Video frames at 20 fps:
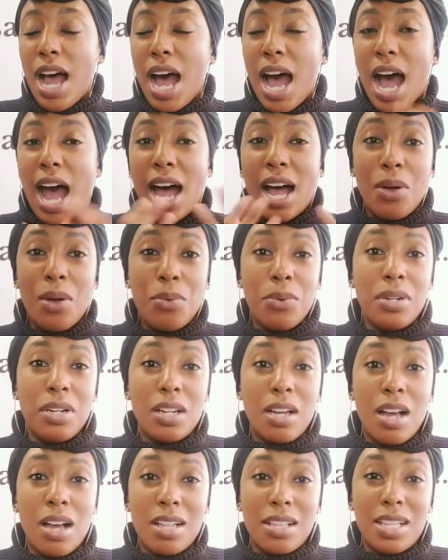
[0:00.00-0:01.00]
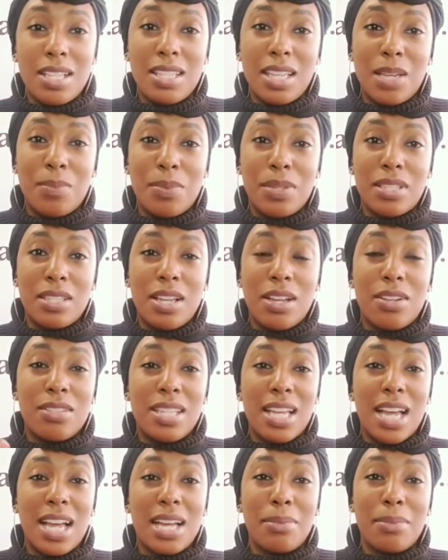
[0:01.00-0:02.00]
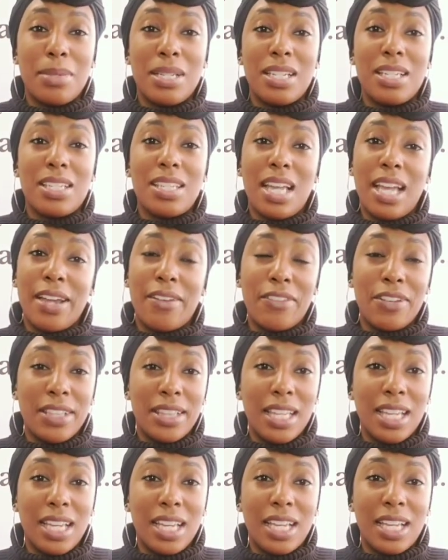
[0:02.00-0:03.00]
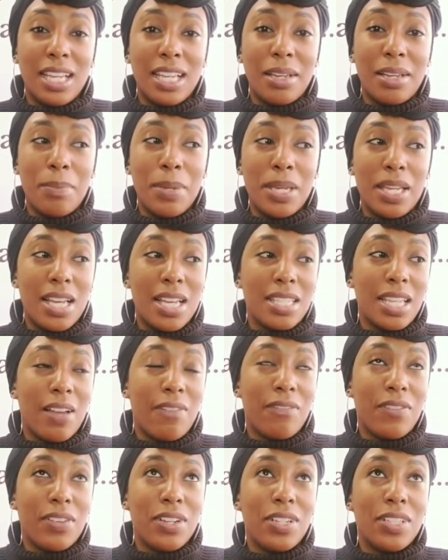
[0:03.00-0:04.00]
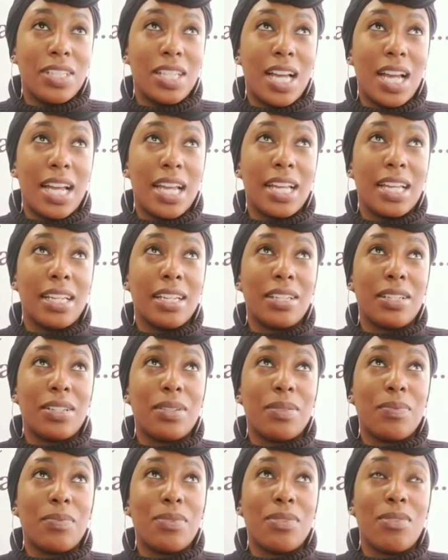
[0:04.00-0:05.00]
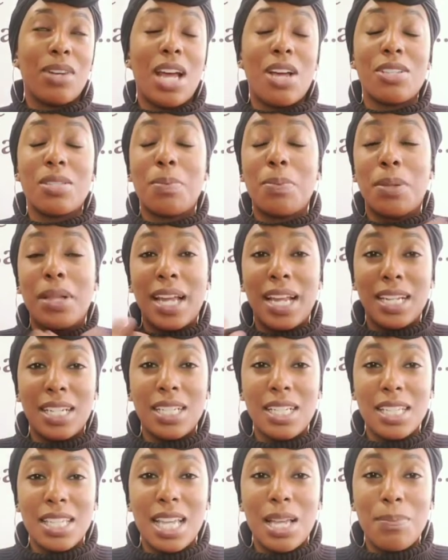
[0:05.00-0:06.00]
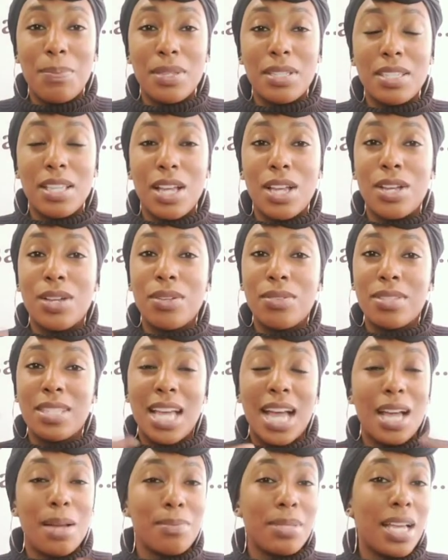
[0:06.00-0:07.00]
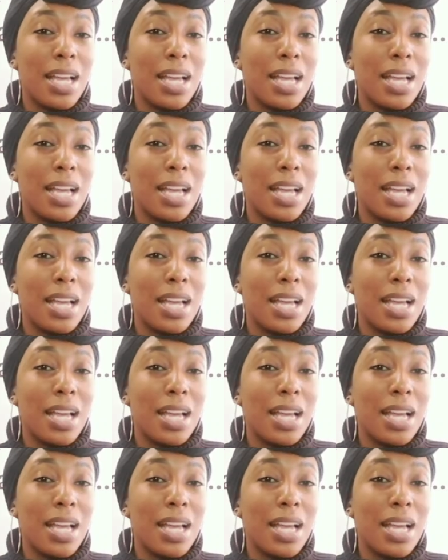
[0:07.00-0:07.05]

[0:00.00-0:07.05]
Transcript: I want to call this episode Timing is Everything, because I feel like when I was planning this episode, time